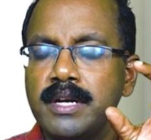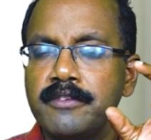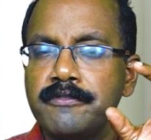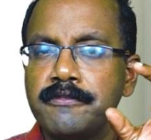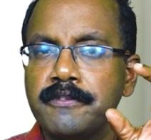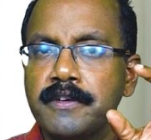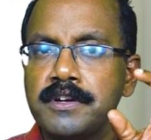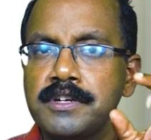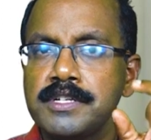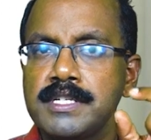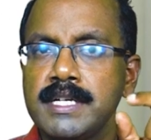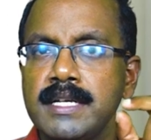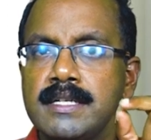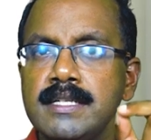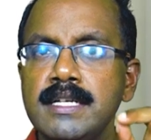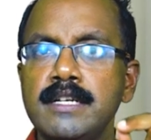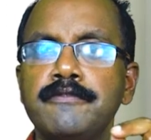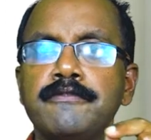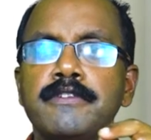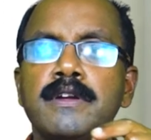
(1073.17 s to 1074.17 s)
differentiate
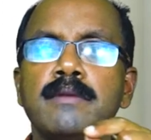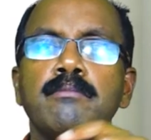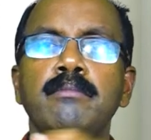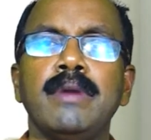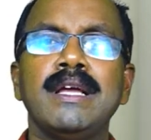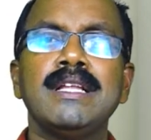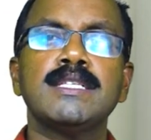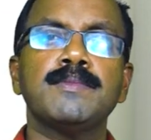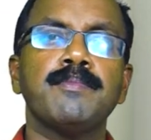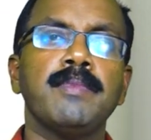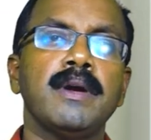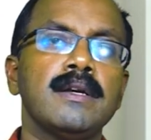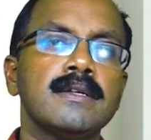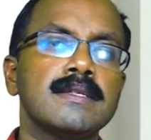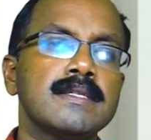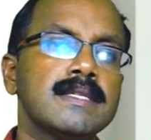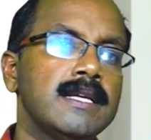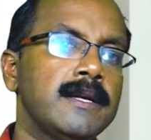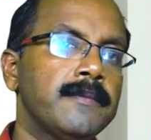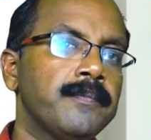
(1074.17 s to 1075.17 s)
it from Bells
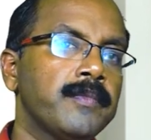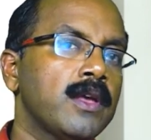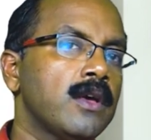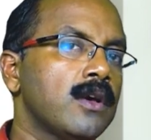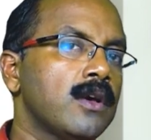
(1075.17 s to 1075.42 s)
palsy?